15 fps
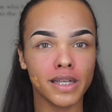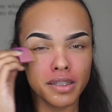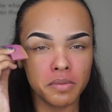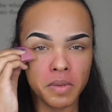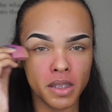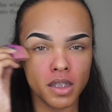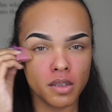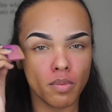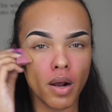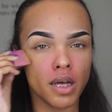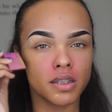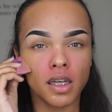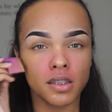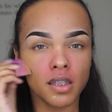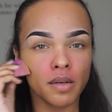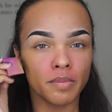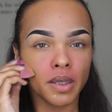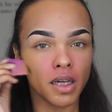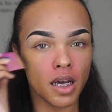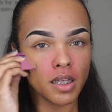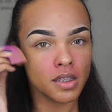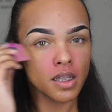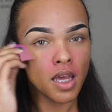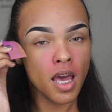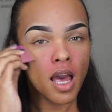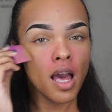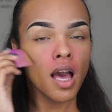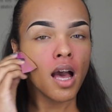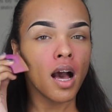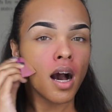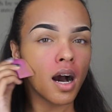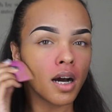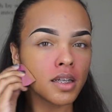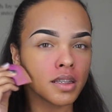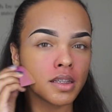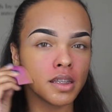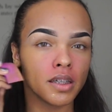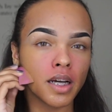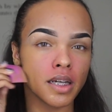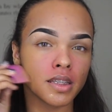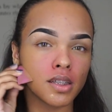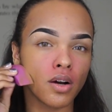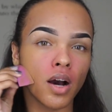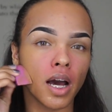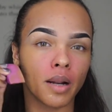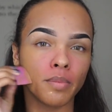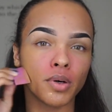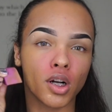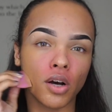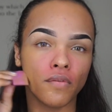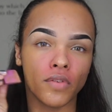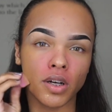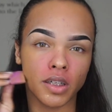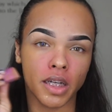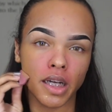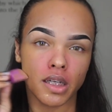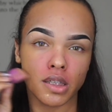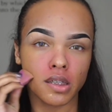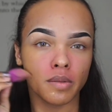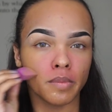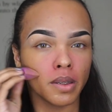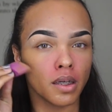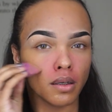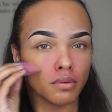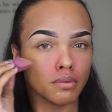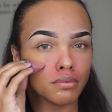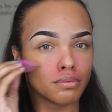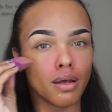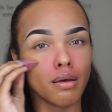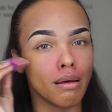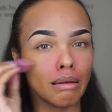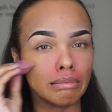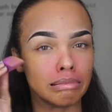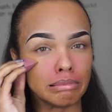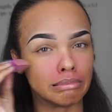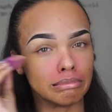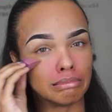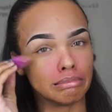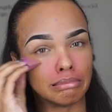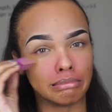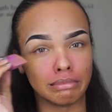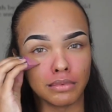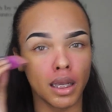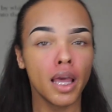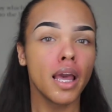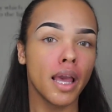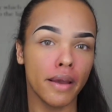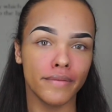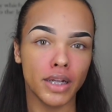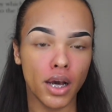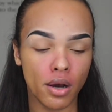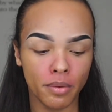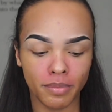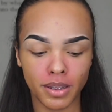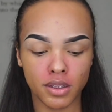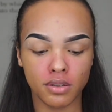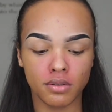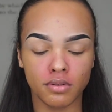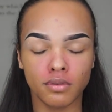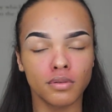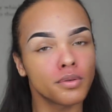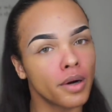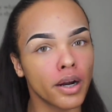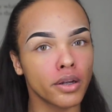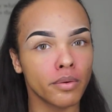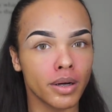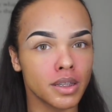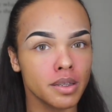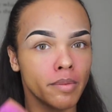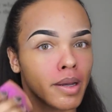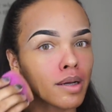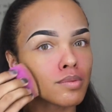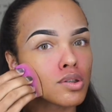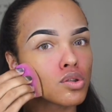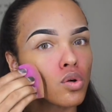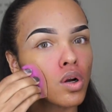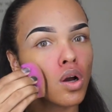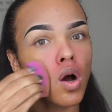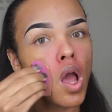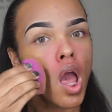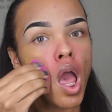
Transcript: Let's speed this process up because honestly, you guys know how to put on foundation. Because if you don't, bitch, why are you watching a makeup tutorial?